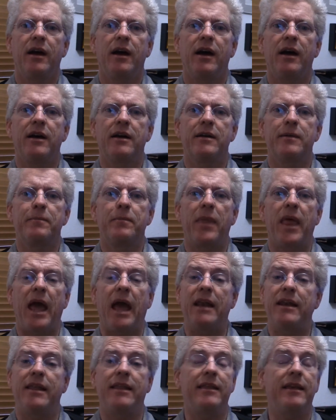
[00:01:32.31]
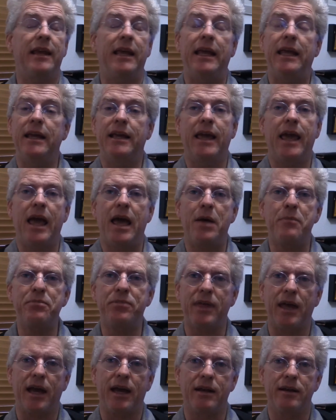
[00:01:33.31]
He kept
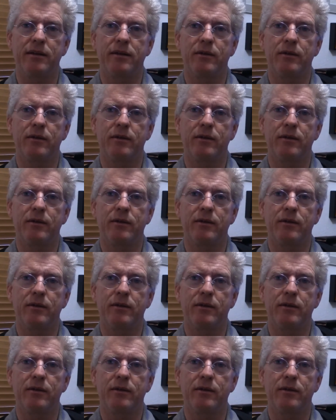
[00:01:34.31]
that